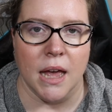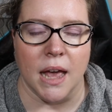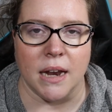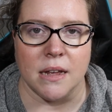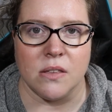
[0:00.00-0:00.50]

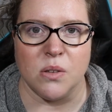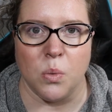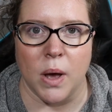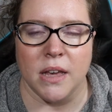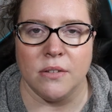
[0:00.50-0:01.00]
and it's a
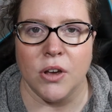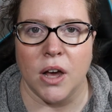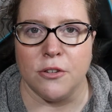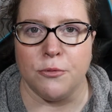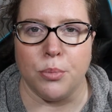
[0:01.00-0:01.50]
way of
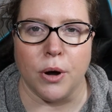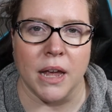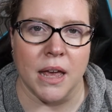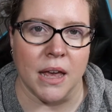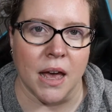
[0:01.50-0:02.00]
kind of
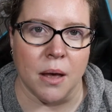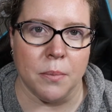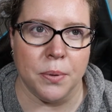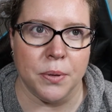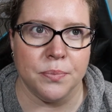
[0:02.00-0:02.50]
breaking up
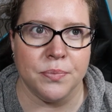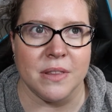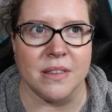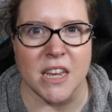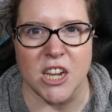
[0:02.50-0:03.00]

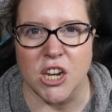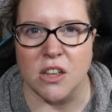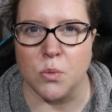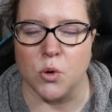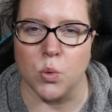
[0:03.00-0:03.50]

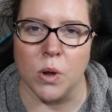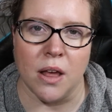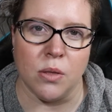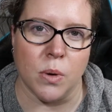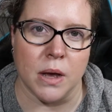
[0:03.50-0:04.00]
sections which would
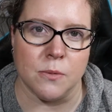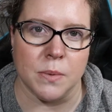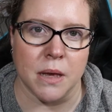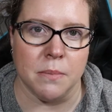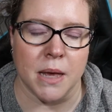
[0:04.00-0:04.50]
otherwise
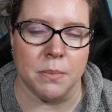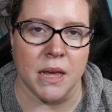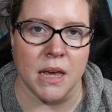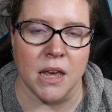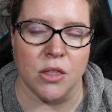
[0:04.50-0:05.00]
be
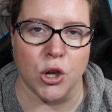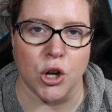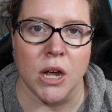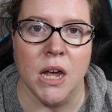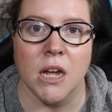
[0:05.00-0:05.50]
maybe
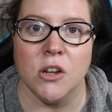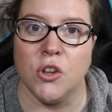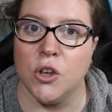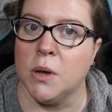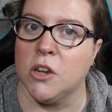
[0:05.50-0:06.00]
either
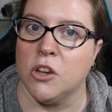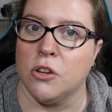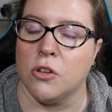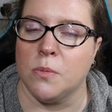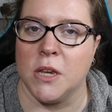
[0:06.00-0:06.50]
too much
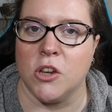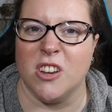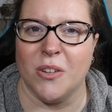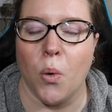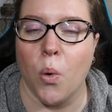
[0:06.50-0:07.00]

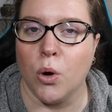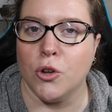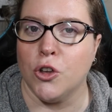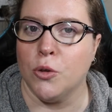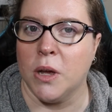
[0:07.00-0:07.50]
introspection or
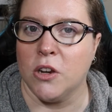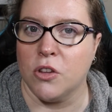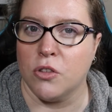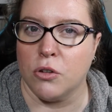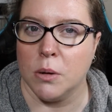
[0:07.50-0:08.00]
too much
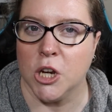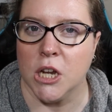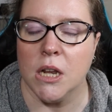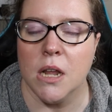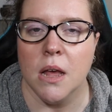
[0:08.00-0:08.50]

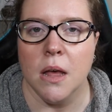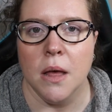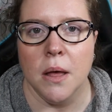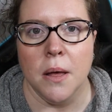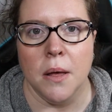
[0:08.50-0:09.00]
description
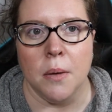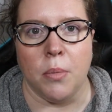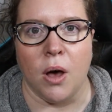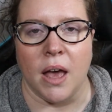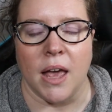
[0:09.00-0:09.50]

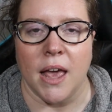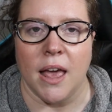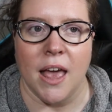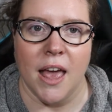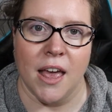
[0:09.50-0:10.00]

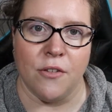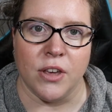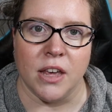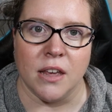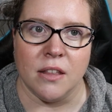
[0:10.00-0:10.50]
by
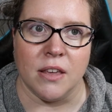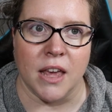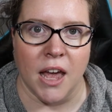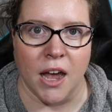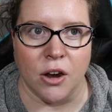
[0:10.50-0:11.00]
having the
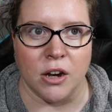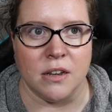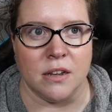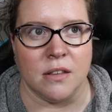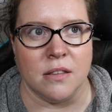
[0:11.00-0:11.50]

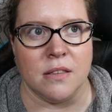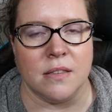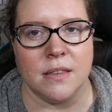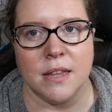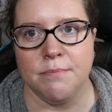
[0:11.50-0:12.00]

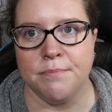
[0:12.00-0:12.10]
characters